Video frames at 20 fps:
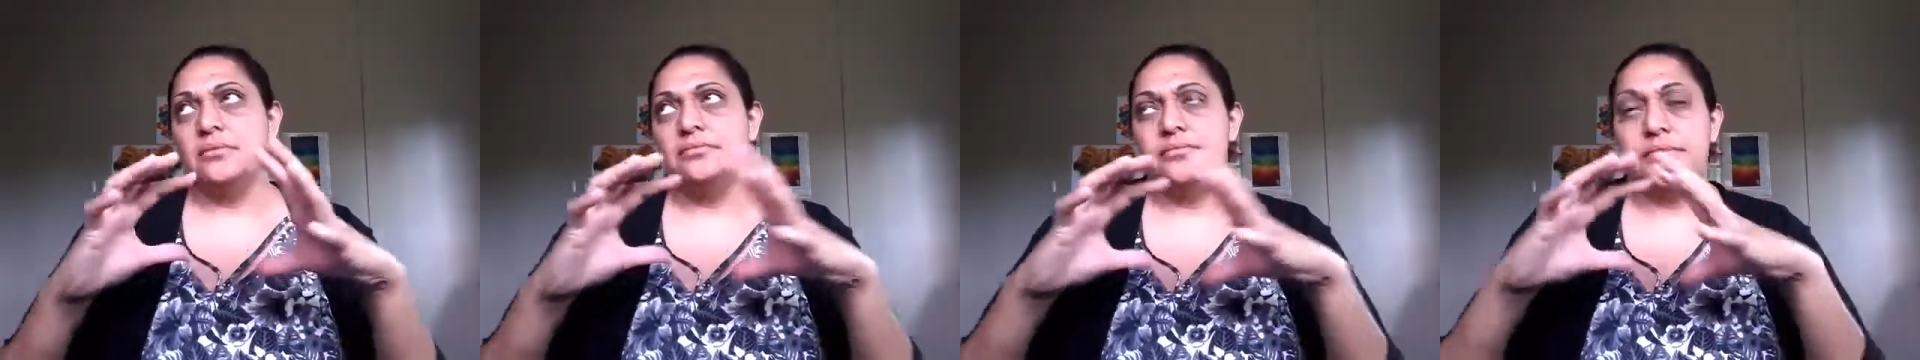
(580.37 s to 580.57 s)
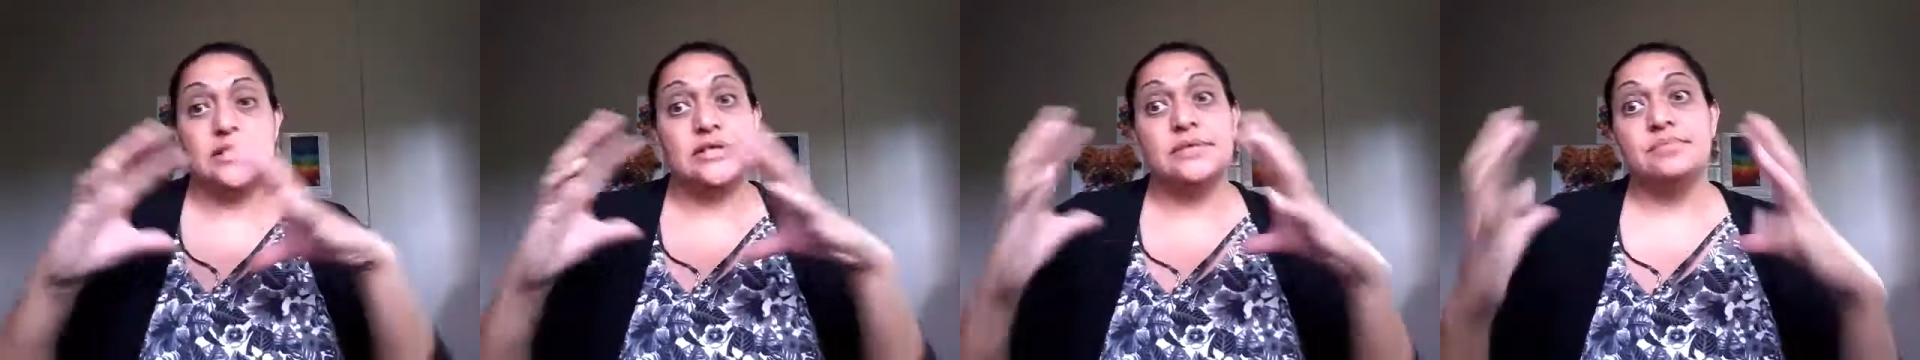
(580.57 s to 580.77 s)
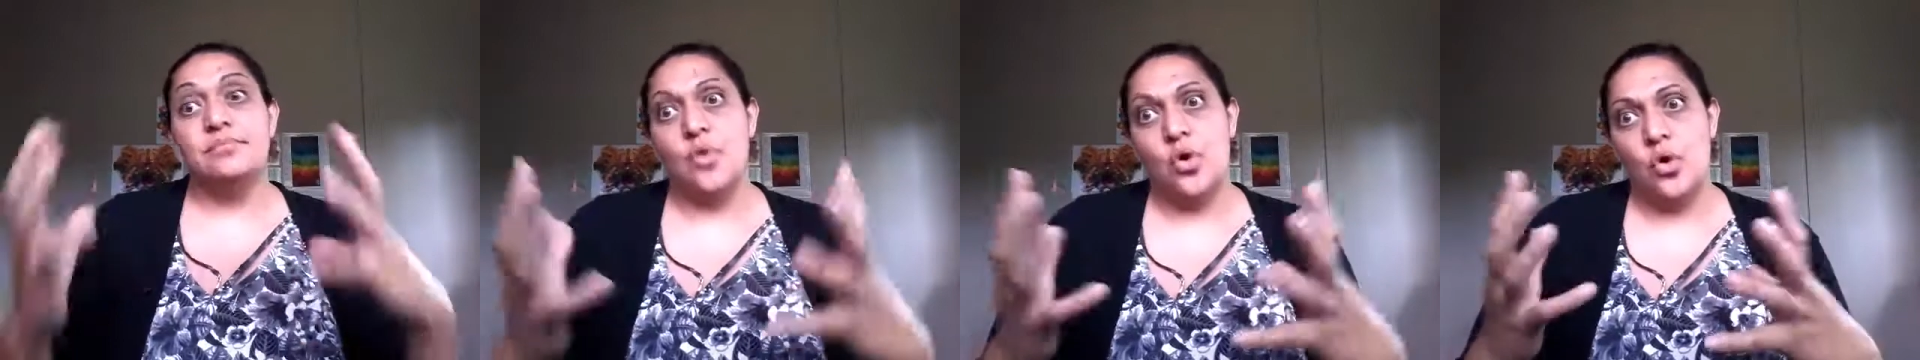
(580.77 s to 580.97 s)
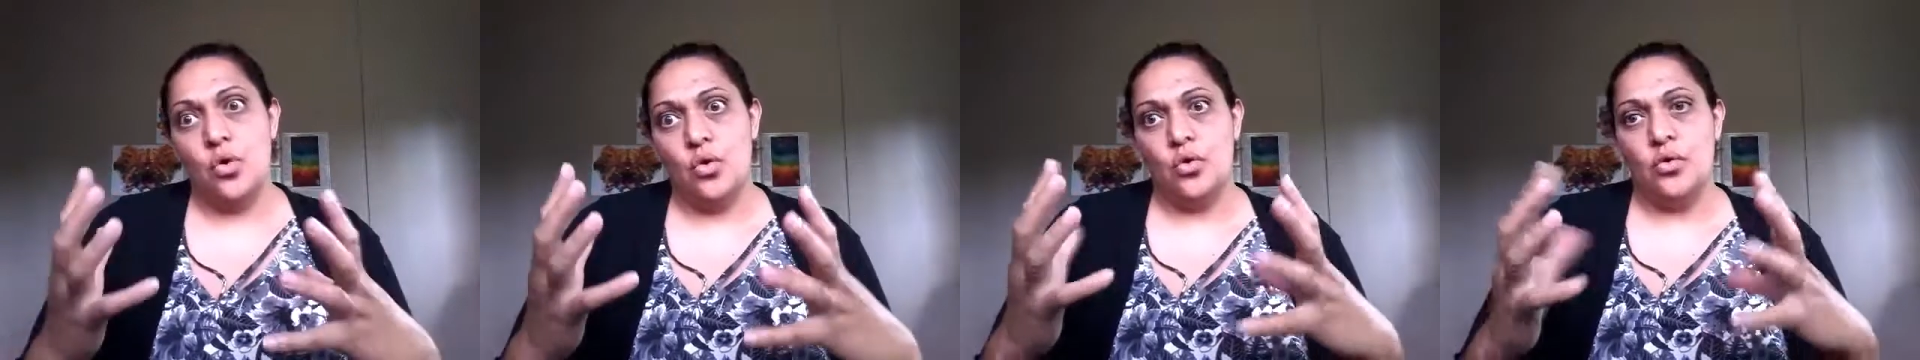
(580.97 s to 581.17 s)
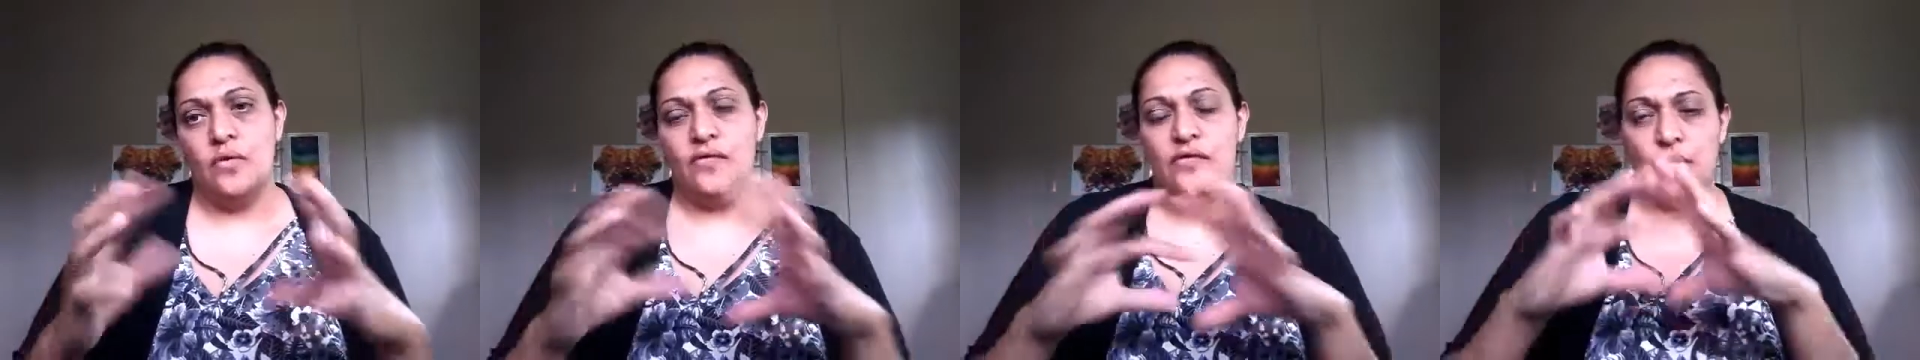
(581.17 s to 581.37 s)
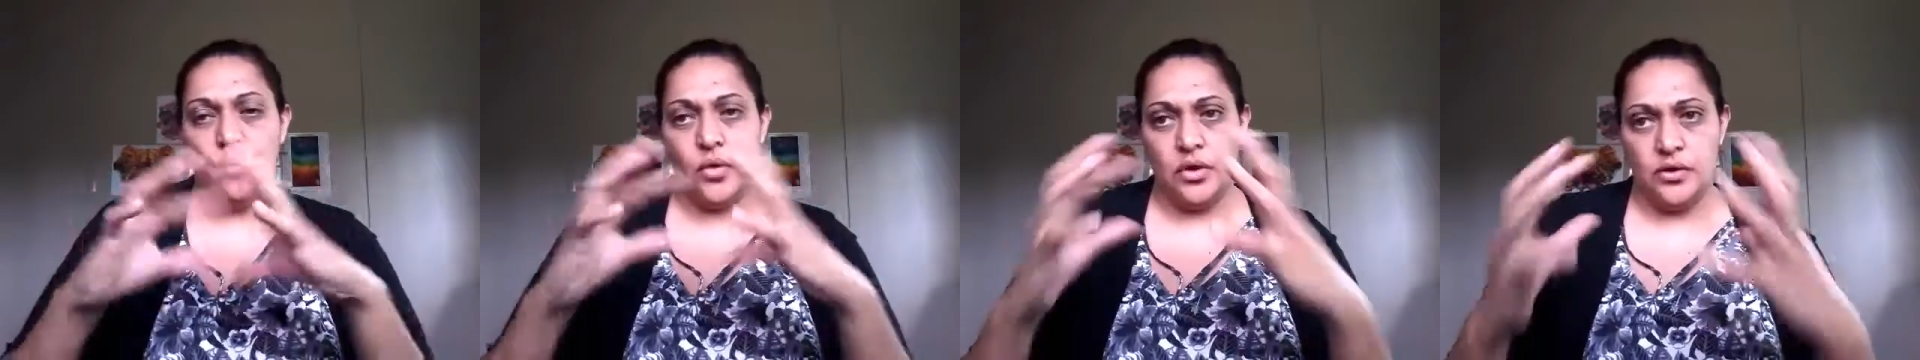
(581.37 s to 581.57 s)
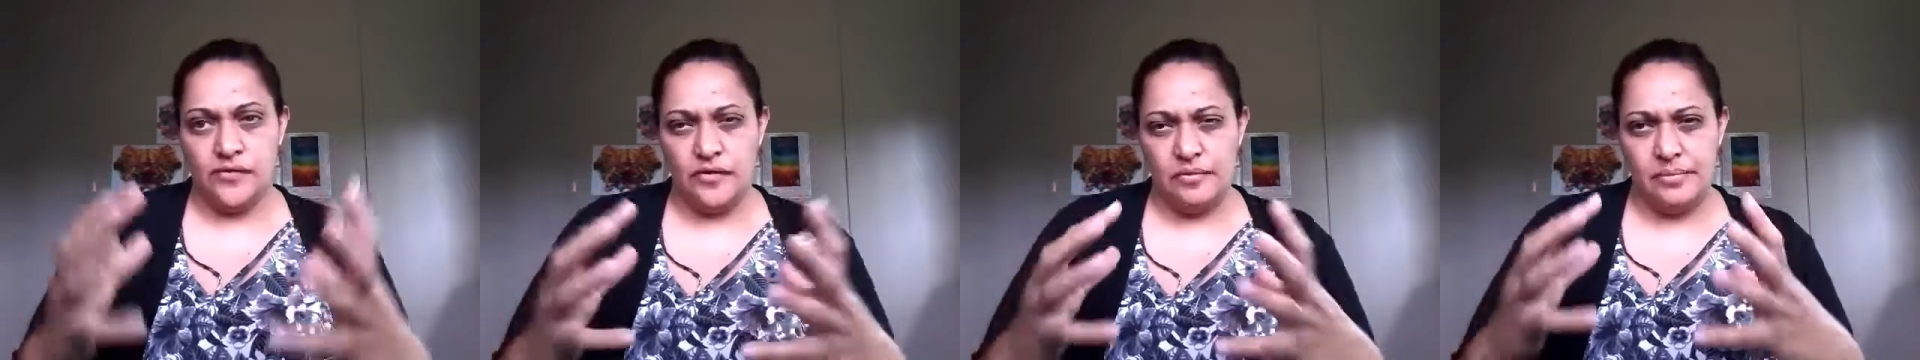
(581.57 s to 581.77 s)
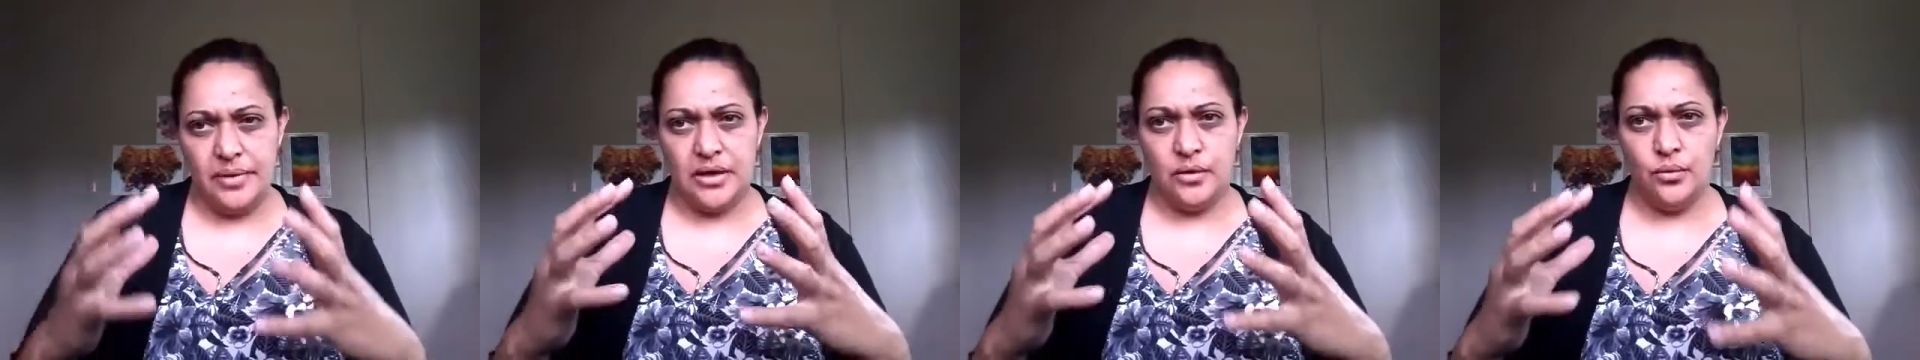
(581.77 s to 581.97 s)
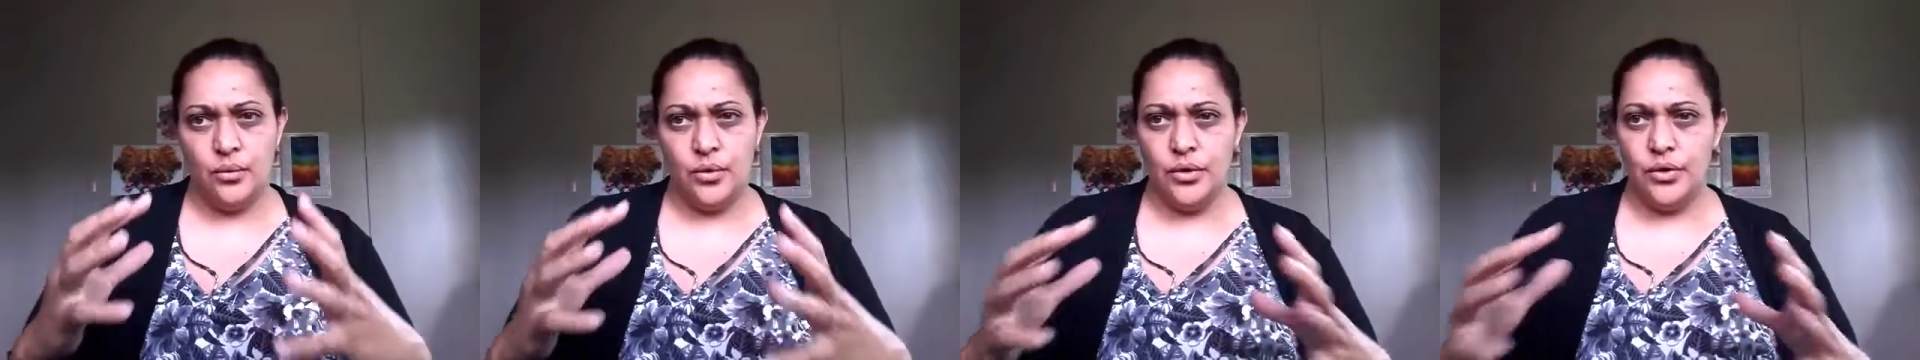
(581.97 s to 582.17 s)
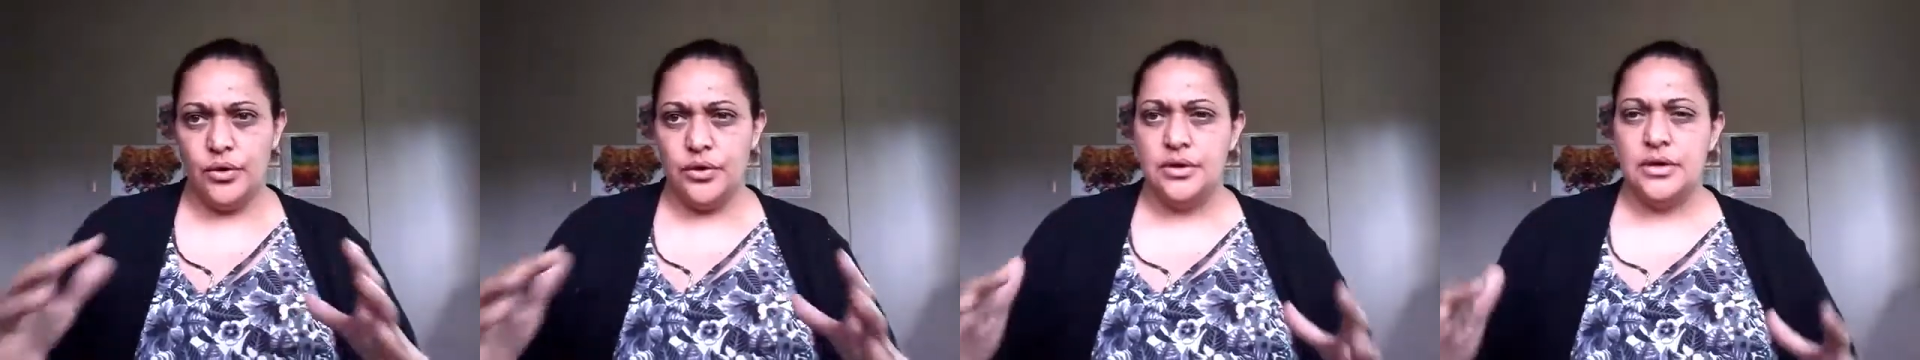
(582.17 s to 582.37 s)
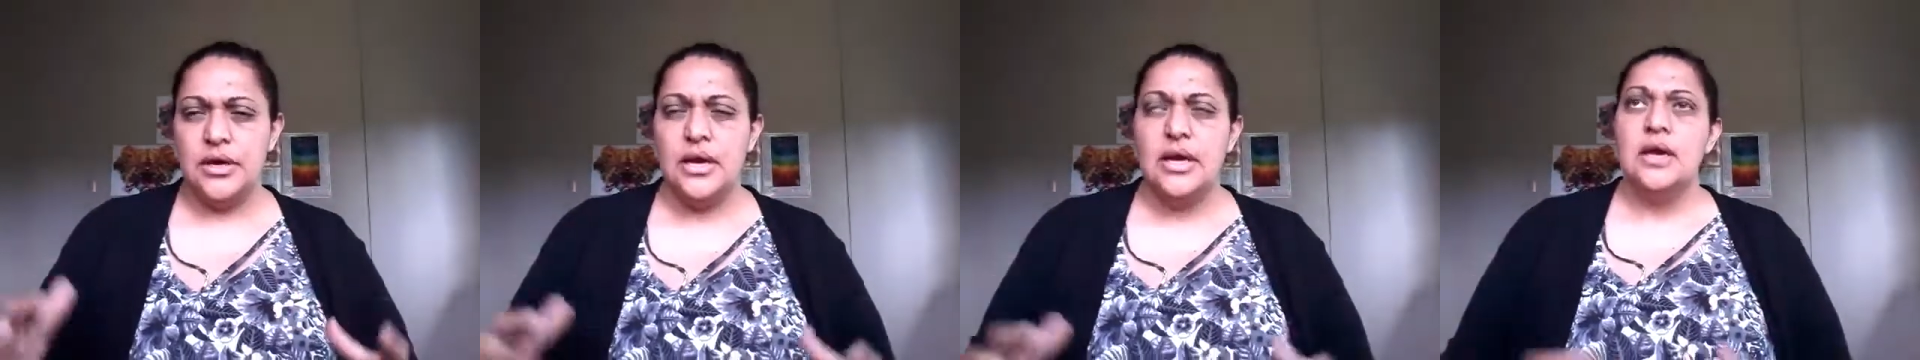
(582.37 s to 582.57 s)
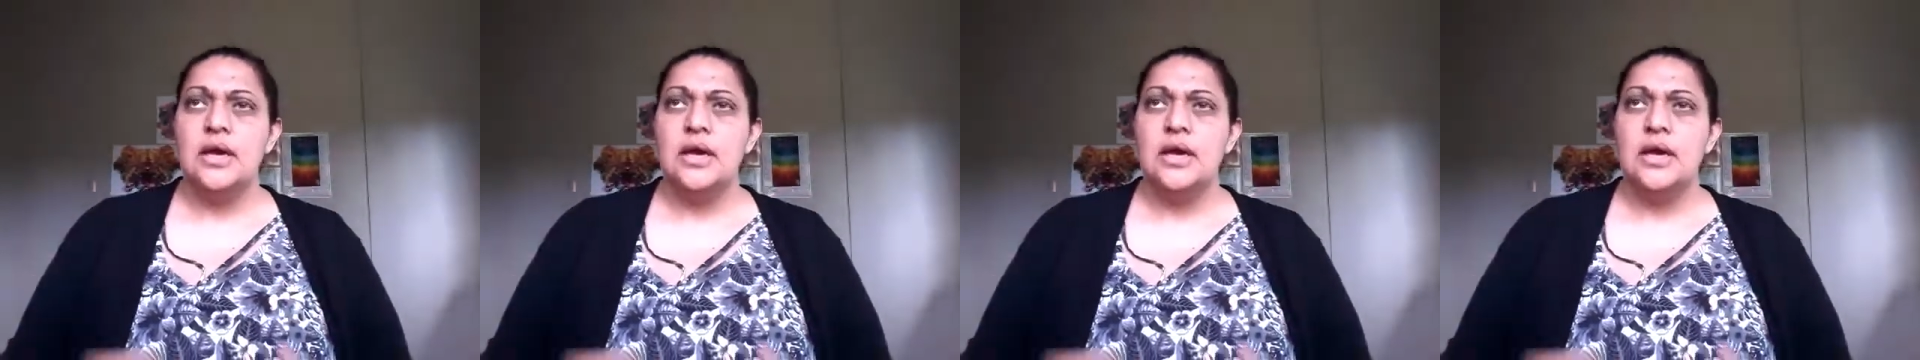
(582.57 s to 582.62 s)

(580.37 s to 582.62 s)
small, for want of a better word,